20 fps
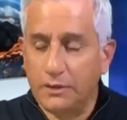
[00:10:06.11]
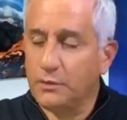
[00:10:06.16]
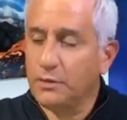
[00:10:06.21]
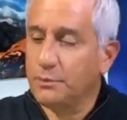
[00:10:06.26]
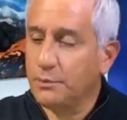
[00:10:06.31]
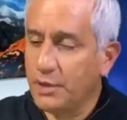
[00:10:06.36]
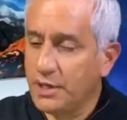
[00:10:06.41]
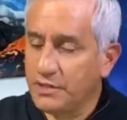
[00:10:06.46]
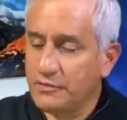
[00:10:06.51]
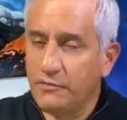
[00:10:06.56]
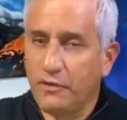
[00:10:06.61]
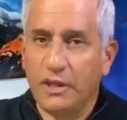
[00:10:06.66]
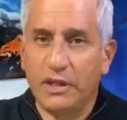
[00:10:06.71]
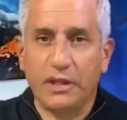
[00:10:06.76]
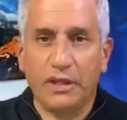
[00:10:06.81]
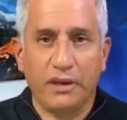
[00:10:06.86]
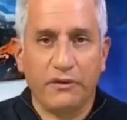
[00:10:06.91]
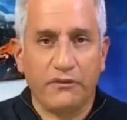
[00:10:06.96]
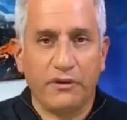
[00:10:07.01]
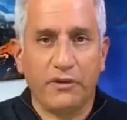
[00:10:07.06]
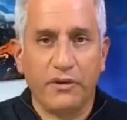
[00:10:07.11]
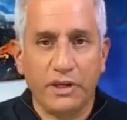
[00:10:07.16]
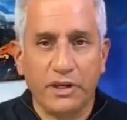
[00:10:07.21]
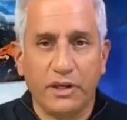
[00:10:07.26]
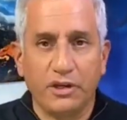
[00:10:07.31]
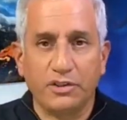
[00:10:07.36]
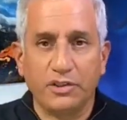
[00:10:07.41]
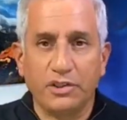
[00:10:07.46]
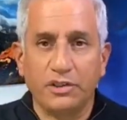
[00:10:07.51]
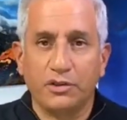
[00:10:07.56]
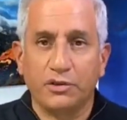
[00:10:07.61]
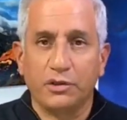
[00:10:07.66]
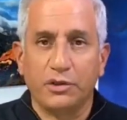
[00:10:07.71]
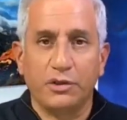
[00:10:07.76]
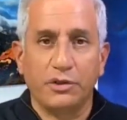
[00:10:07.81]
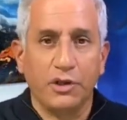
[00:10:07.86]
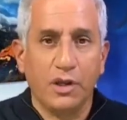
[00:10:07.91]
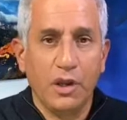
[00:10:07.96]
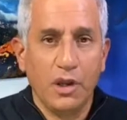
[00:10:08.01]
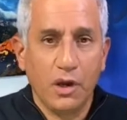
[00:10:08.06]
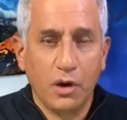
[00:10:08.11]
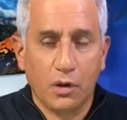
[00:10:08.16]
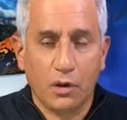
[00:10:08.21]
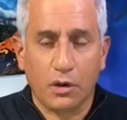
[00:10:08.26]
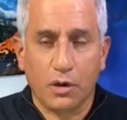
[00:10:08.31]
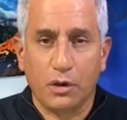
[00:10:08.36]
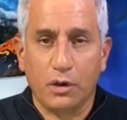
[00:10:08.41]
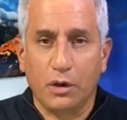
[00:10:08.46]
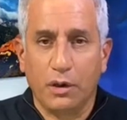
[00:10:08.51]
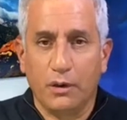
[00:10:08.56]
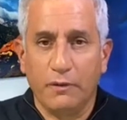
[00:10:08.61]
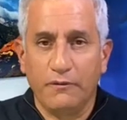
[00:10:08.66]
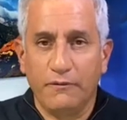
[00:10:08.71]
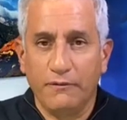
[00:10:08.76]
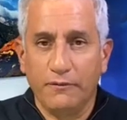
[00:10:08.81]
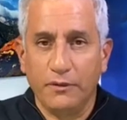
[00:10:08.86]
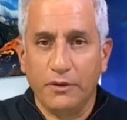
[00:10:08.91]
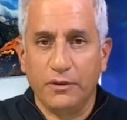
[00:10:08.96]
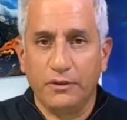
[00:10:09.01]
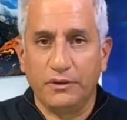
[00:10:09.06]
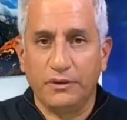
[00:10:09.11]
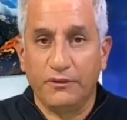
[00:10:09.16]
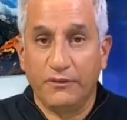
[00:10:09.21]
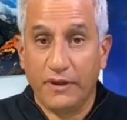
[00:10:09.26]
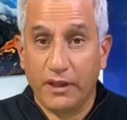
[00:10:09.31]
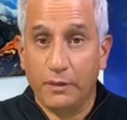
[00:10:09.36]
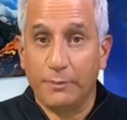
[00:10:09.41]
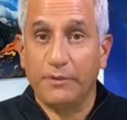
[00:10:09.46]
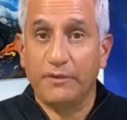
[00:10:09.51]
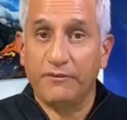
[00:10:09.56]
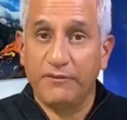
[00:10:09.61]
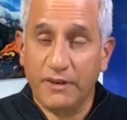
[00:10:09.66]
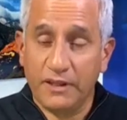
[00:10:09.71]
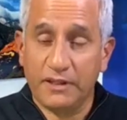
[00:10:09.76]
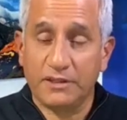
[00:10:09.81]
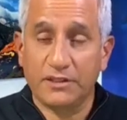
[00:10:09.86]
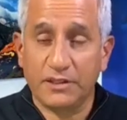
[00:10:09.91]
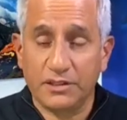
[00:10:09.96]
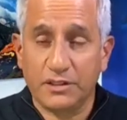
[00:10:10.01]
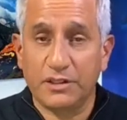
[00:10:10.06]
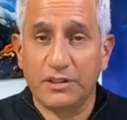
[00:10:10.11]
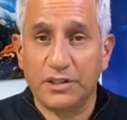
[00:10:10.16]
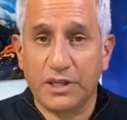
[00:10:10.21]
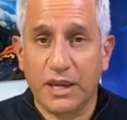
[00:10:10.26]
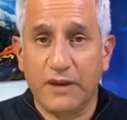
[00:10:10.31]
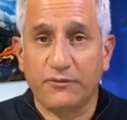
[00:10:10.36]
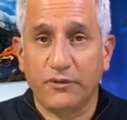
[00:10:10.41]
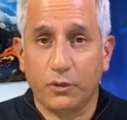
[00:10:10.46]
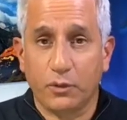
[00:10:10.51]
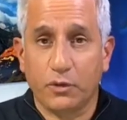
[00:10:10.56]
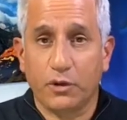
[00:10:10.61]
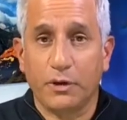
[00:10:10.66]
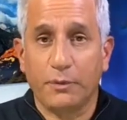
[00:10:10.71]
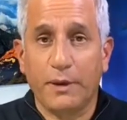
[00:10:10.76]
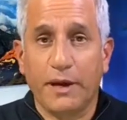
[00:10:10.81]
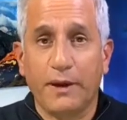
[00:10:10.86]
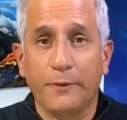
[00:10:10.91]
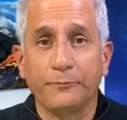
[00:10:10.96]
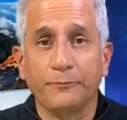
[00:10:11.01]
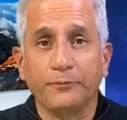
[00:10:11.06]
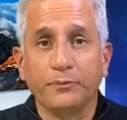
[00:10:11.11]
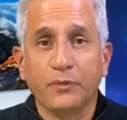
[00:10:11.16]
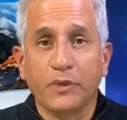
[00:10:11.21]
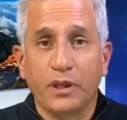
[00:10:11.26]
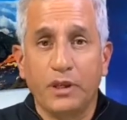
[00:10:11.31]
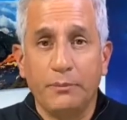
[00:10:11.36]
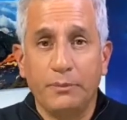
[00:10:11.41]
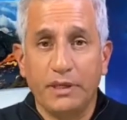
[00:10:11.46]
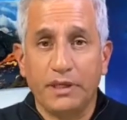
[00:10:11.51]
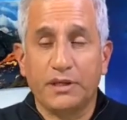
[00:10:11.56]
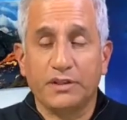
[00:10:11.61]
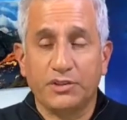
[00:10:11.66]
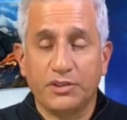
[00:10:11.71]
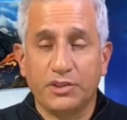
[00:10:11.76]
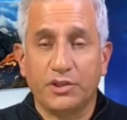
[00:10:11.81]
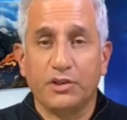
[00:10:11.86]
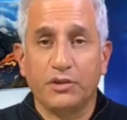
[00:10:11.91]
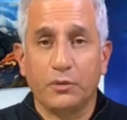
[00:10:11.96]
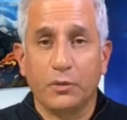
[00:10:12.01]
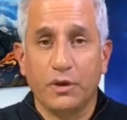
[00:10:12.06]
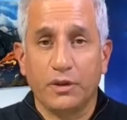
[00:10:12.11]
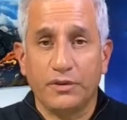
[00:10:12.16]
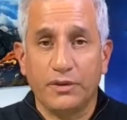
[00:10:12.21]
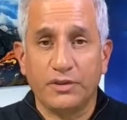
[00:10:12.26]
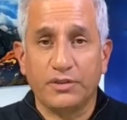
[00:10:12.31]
with breastfeeding, you have very young children or developing fetuses that you have to worry about and be concerned with.